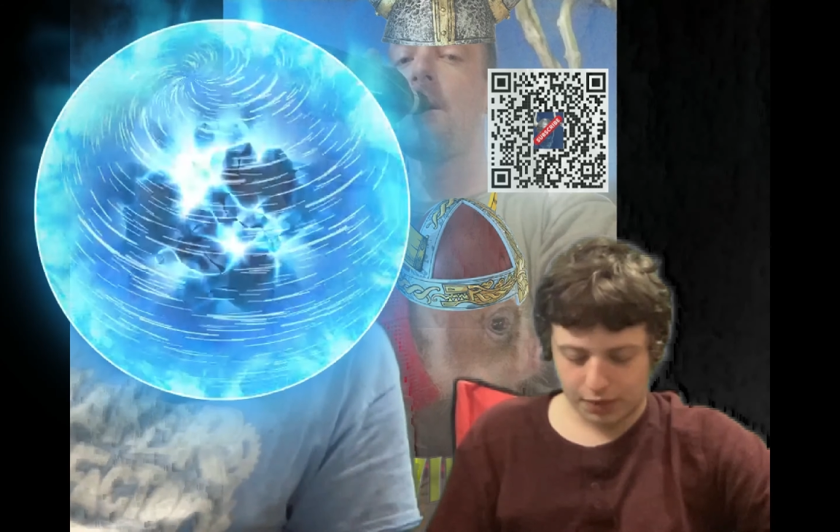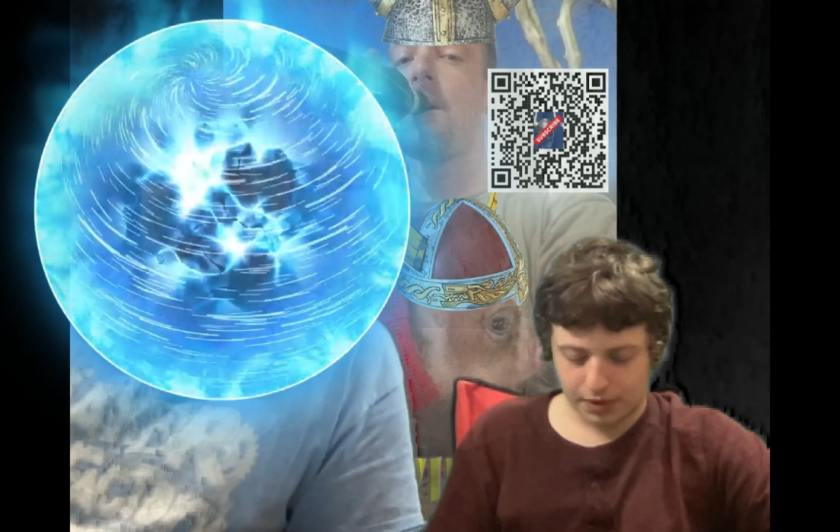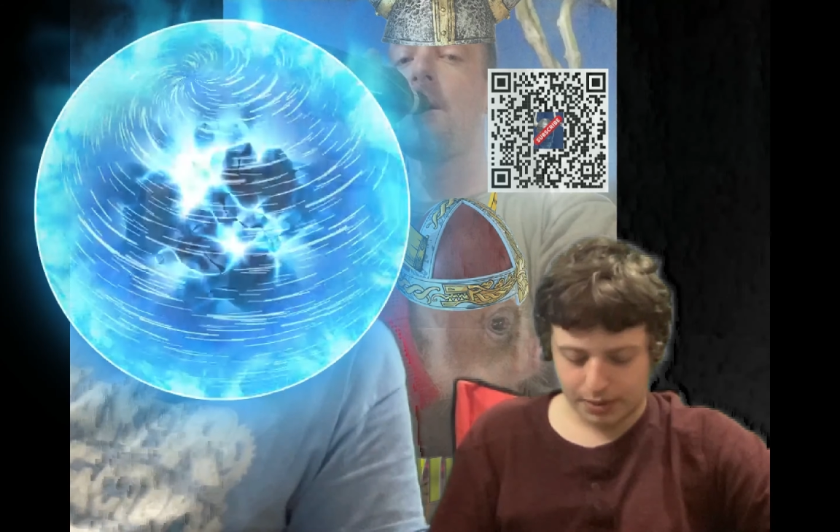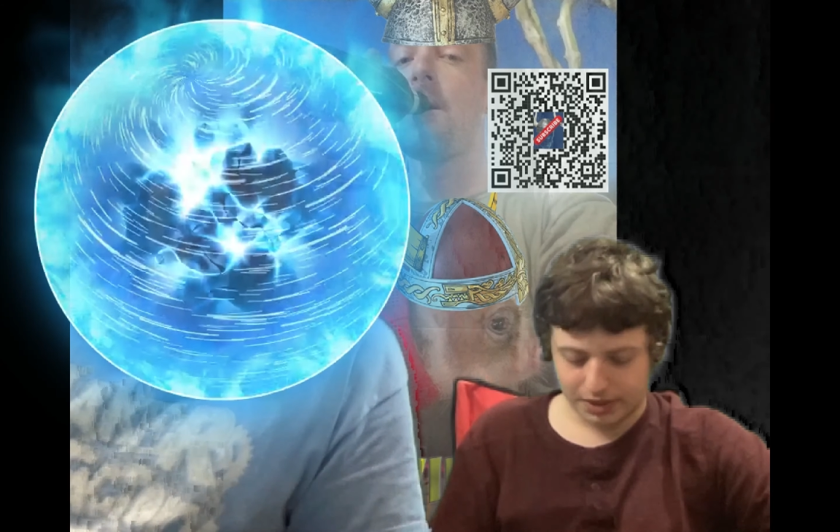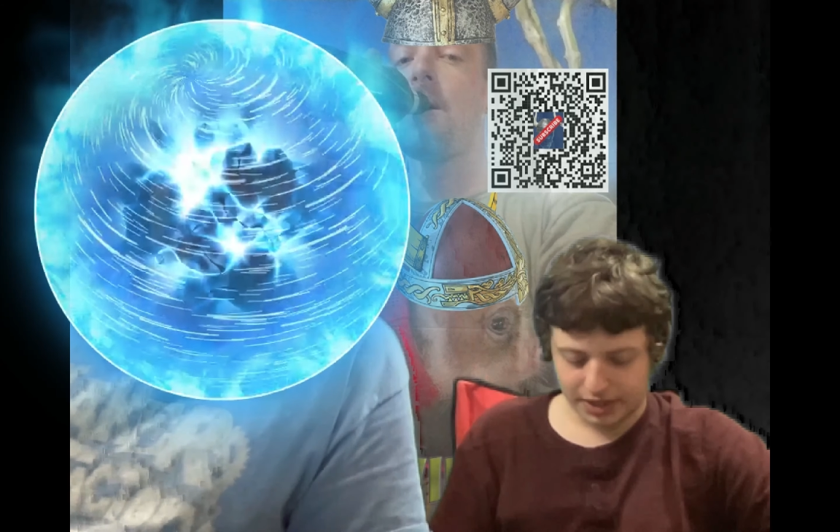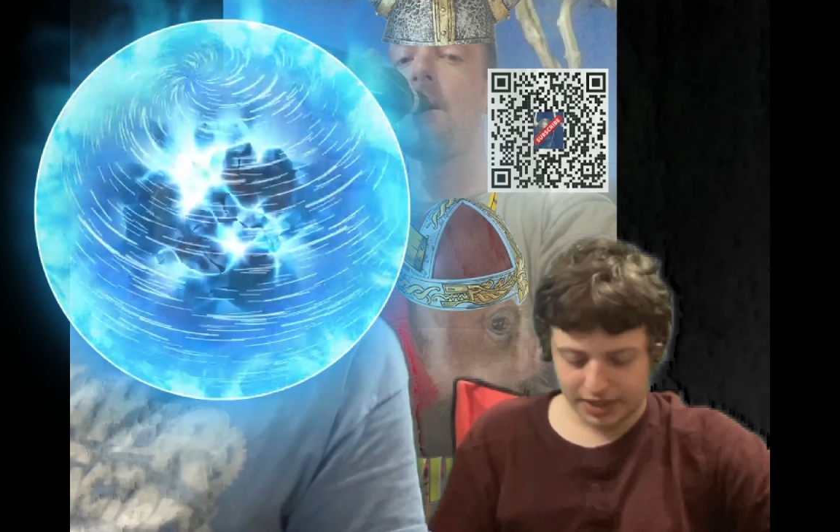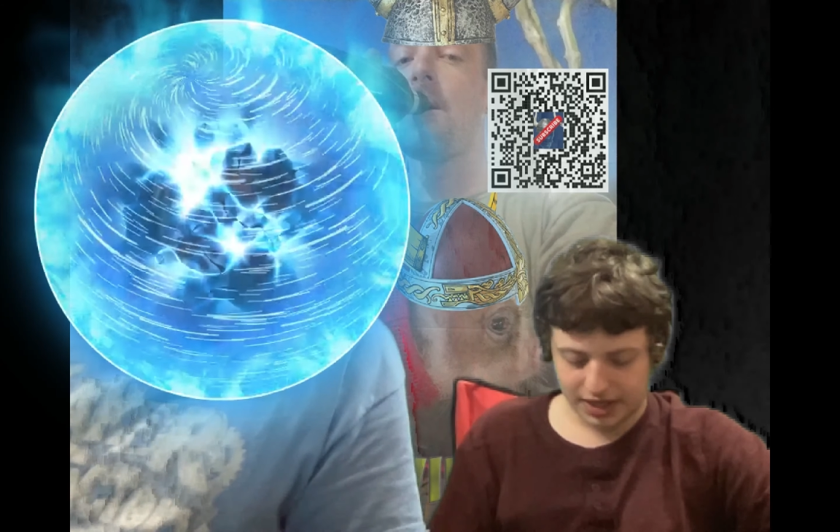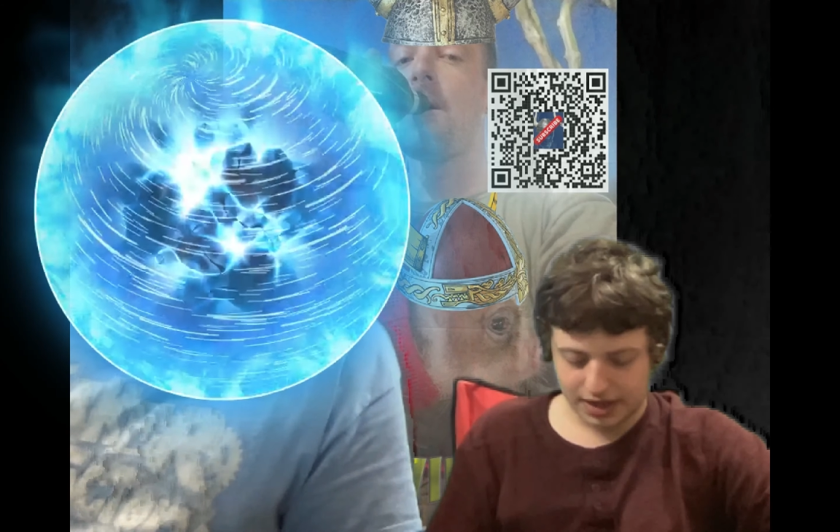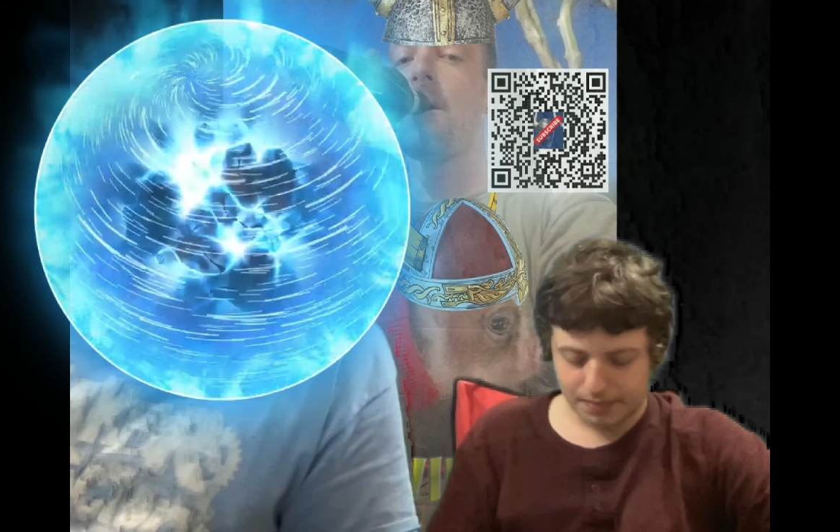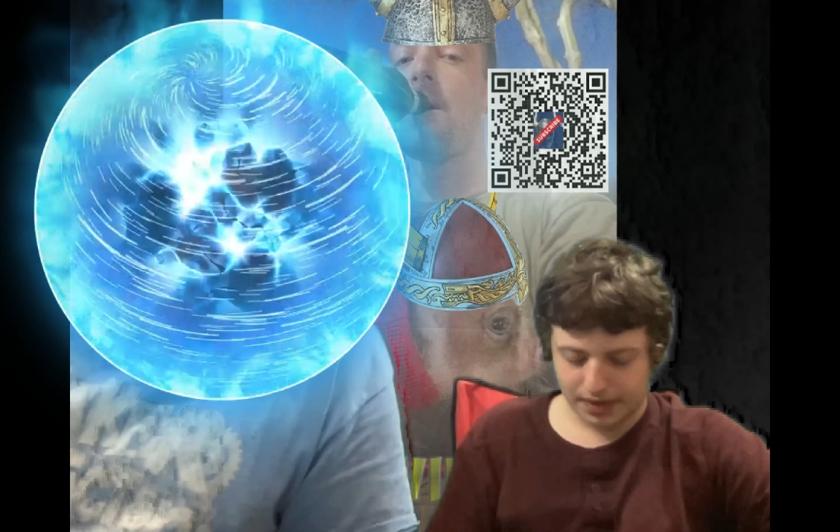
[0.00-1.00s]
public
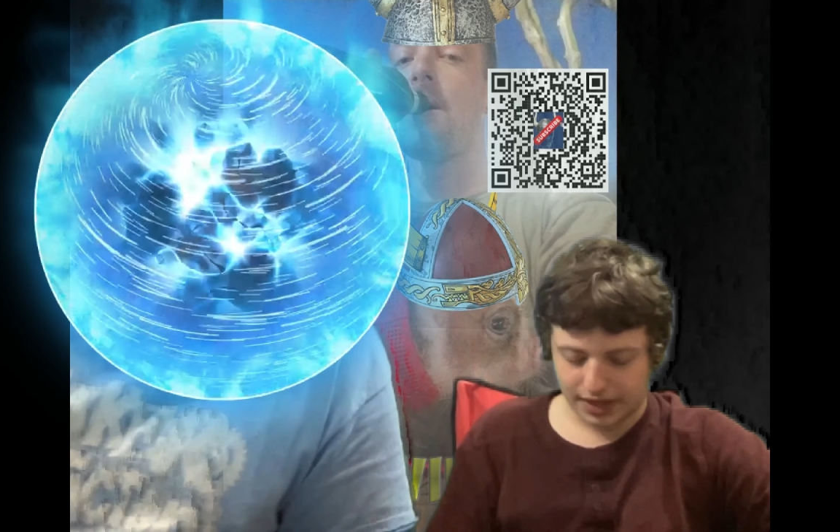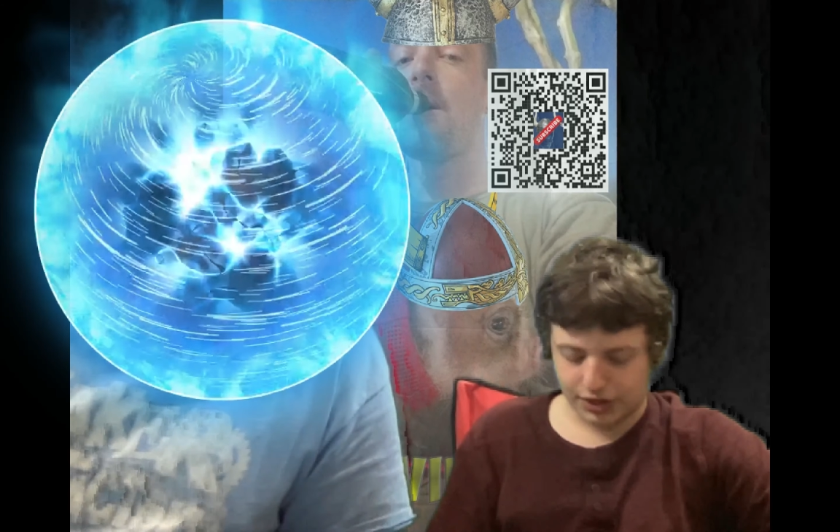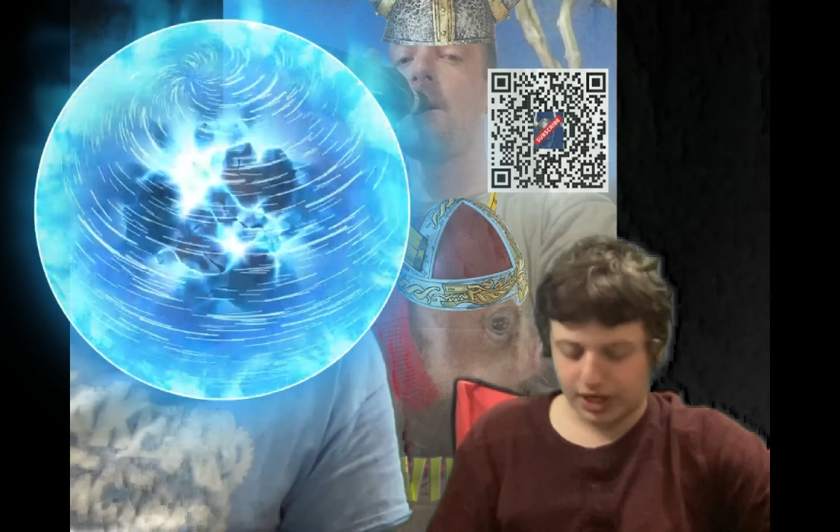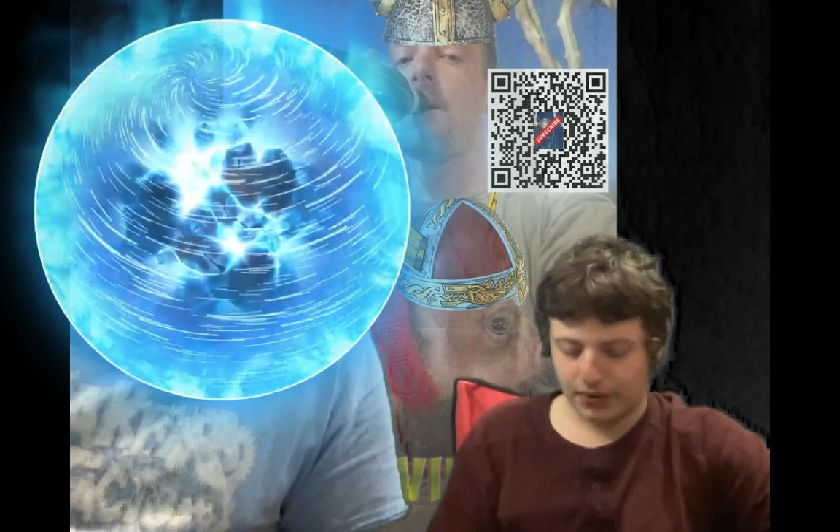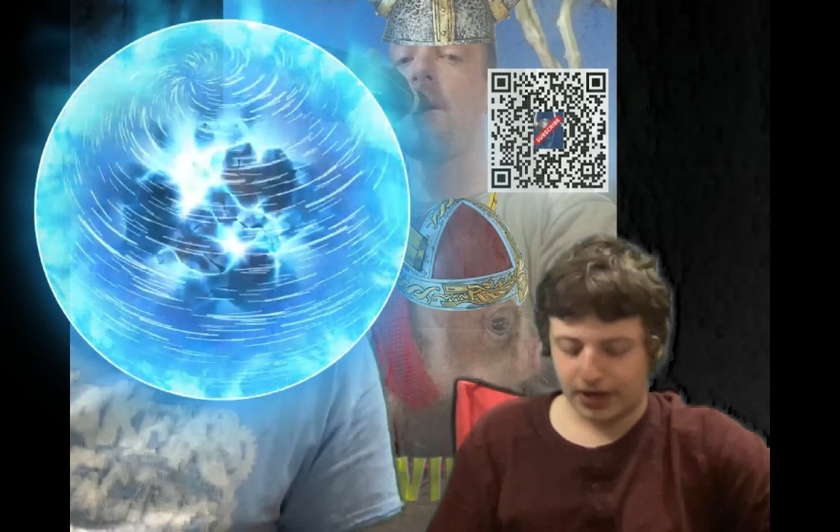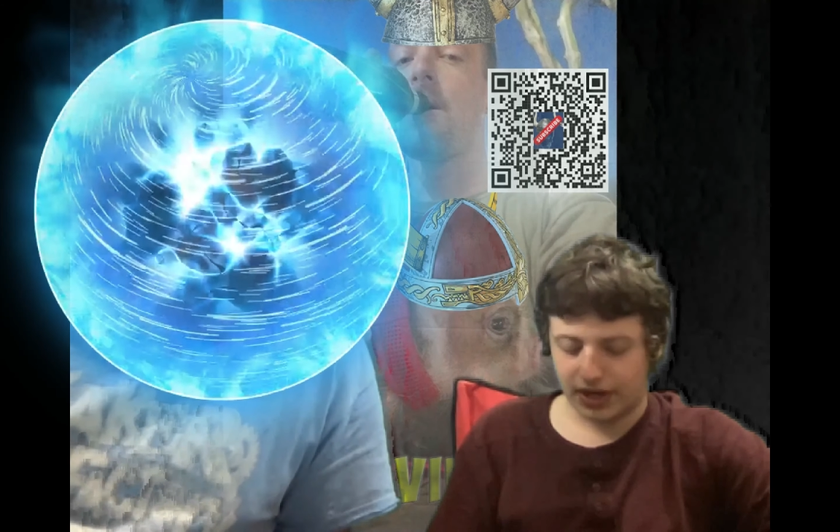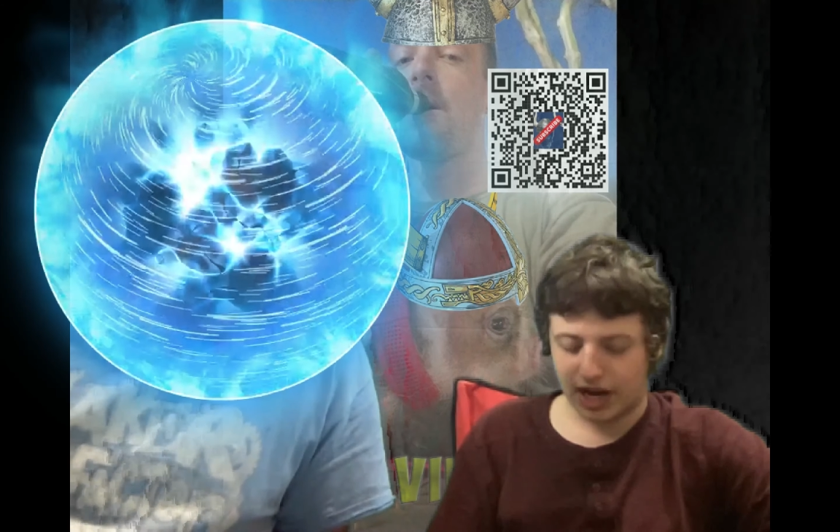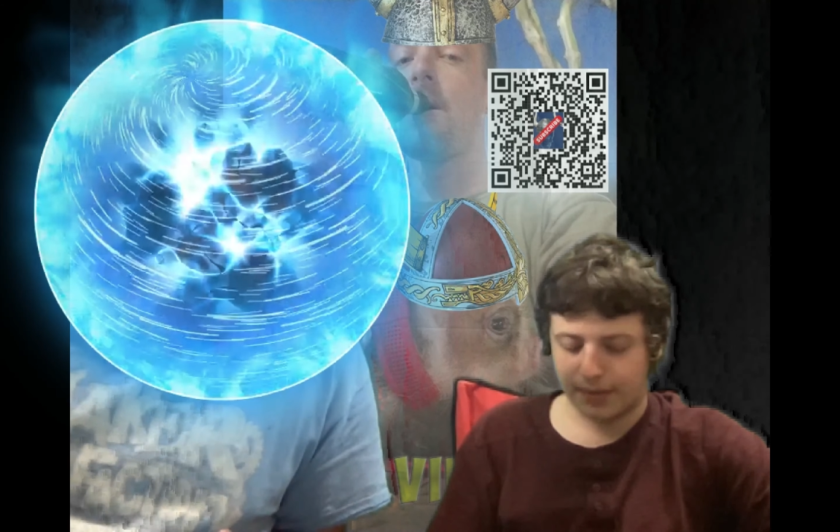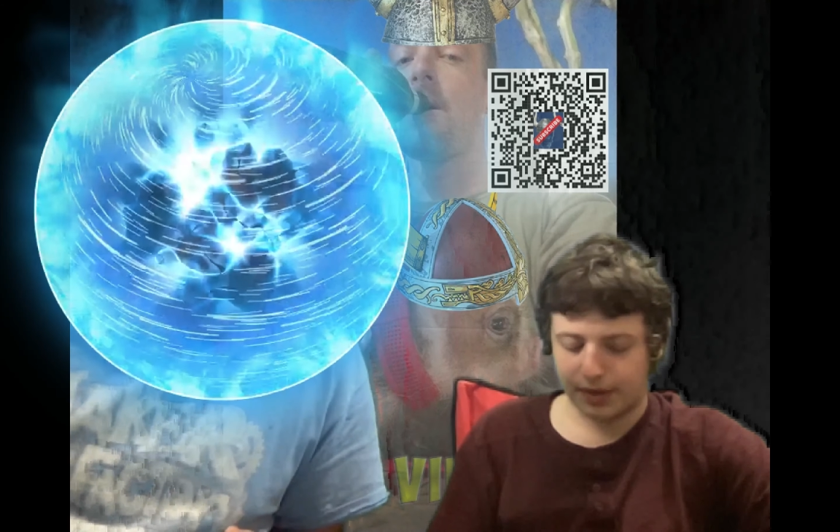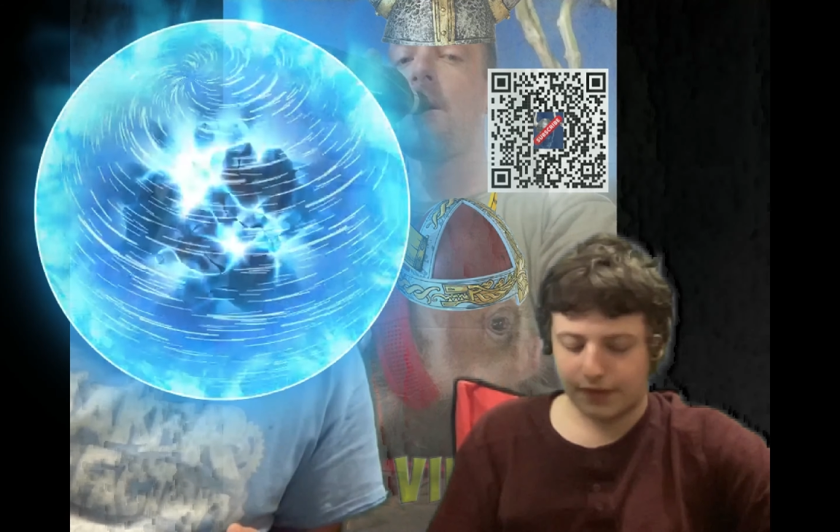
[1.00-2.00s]
key by sharing a
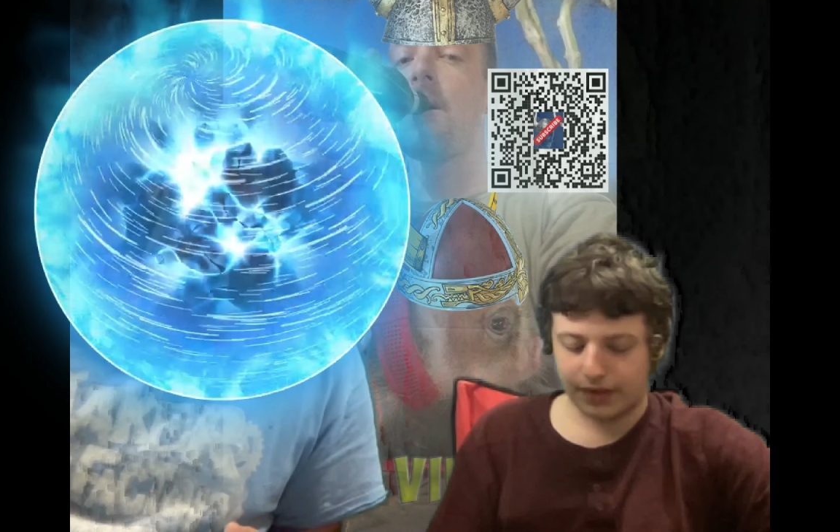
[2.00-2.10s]
copy of